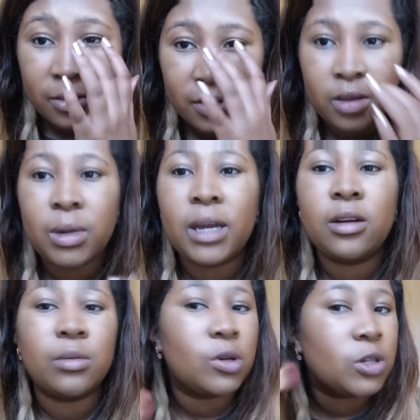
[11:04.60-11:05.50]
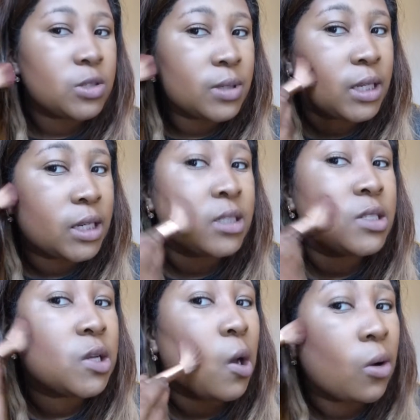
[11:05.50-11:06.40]
few makeup looks with it.
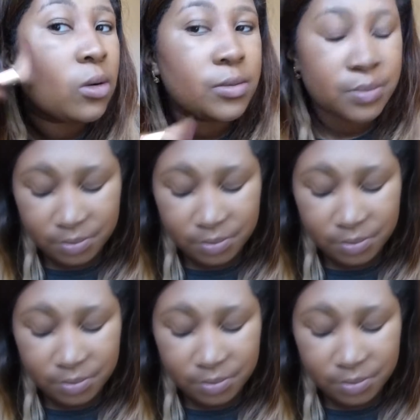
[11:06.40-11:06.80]
So